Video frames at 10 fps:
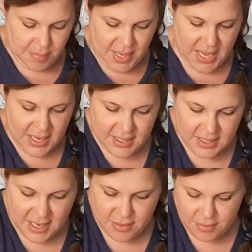Pat it
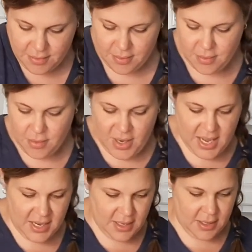down.
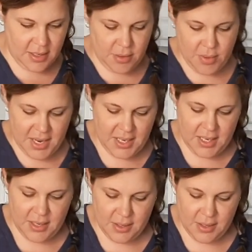Okay, are you ready?